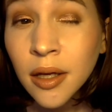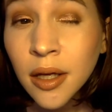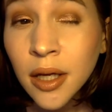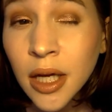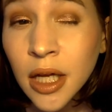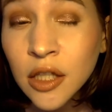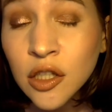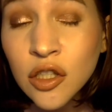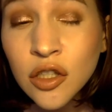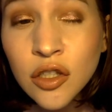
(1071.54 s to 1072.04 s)

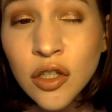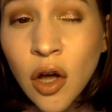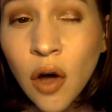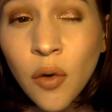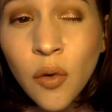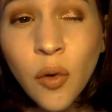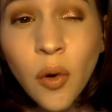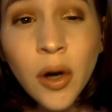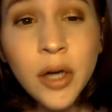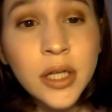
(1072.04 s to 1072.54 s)
It's
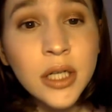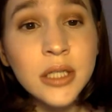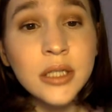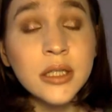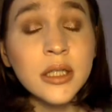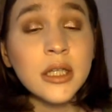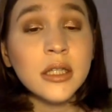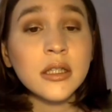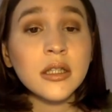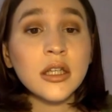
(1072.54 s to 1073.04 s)
so gorgeous,
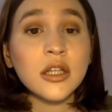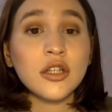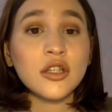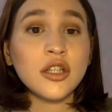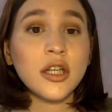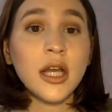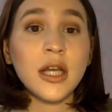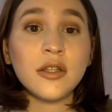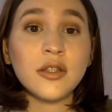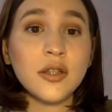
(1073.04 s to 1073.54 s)
this lid
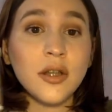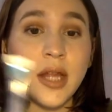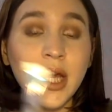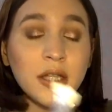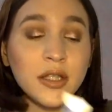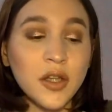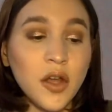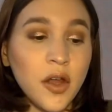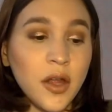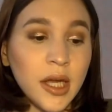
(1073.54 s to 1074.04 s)
shade, so
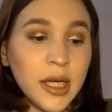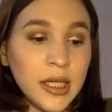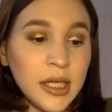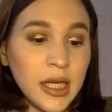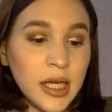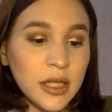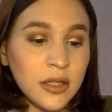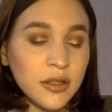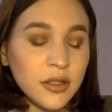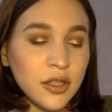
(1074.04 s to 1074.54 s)
that's all I need.